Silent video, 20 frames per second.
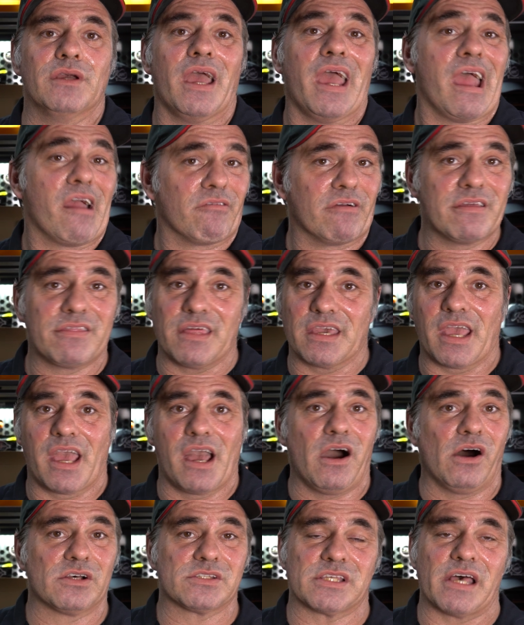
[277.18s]
everything
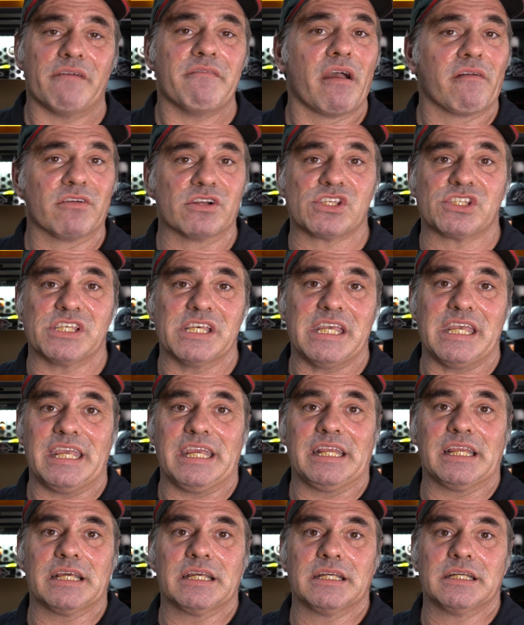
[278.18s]
else I've ever
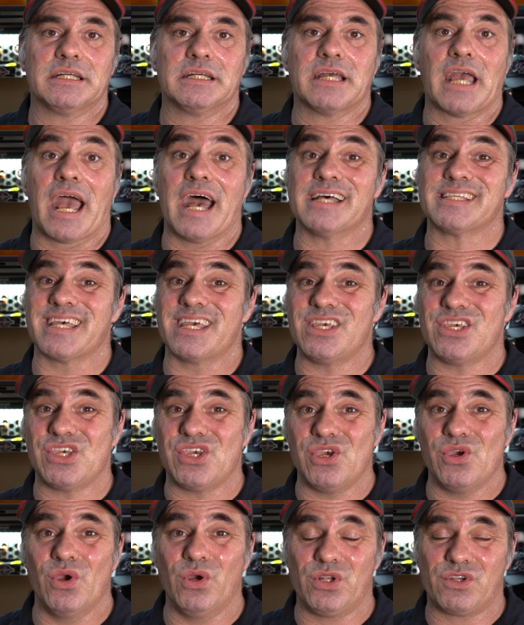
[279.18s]
seen has a
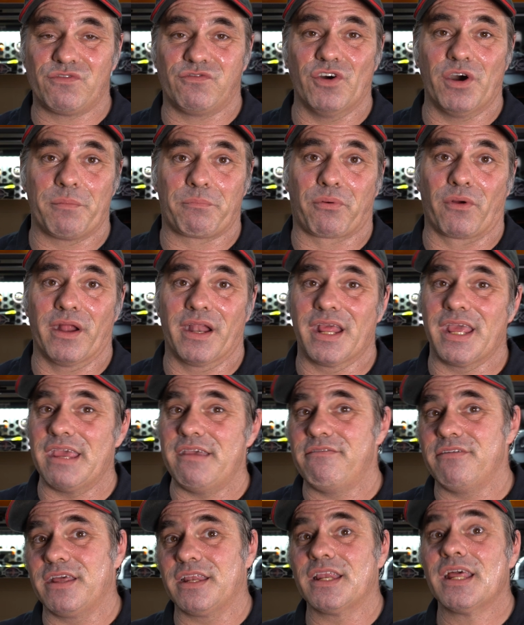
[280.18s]
huge footprint.
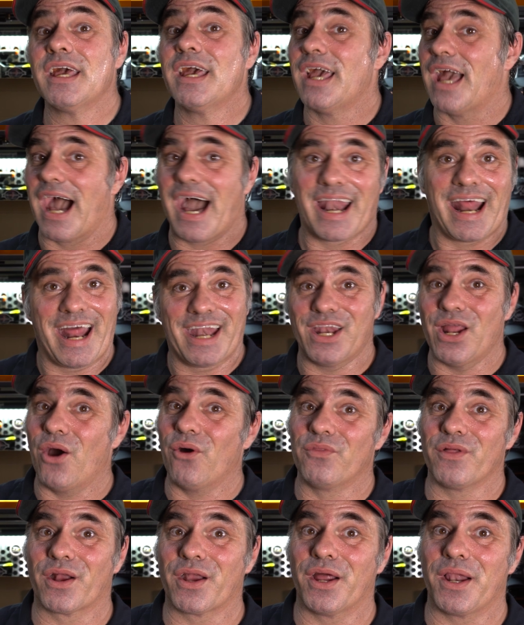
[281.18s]
Even, and I
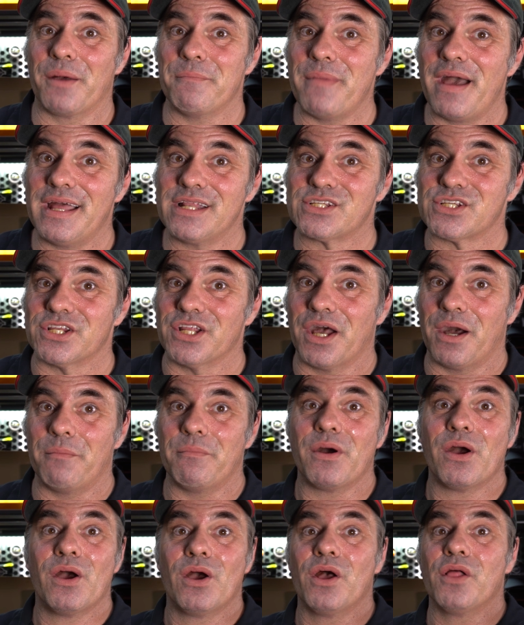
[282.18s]
know they're going to mention
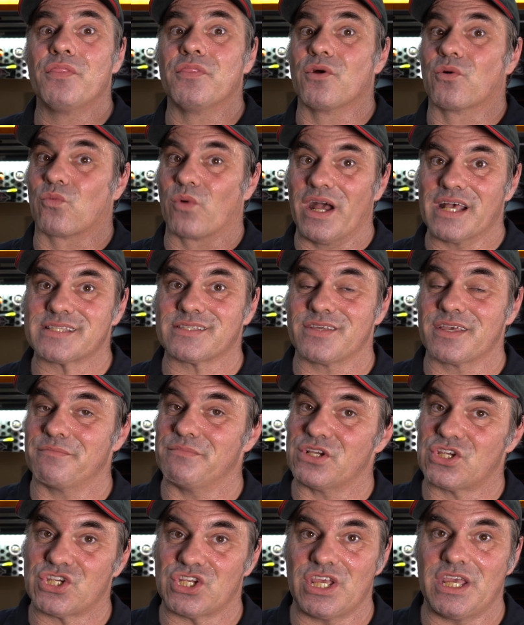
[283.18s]
them, the wrestling
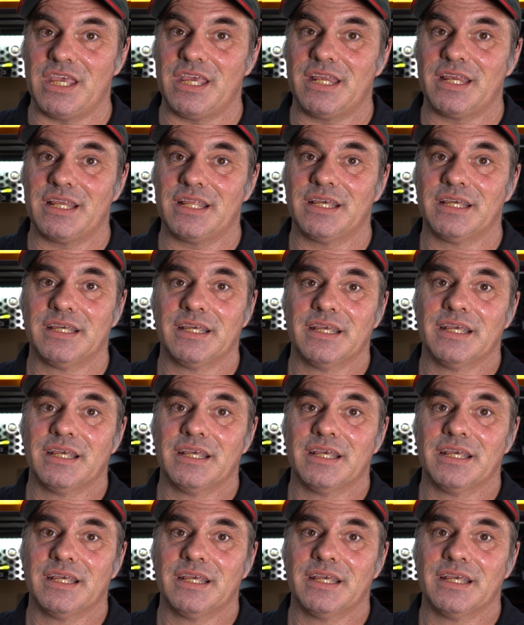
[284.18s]
machine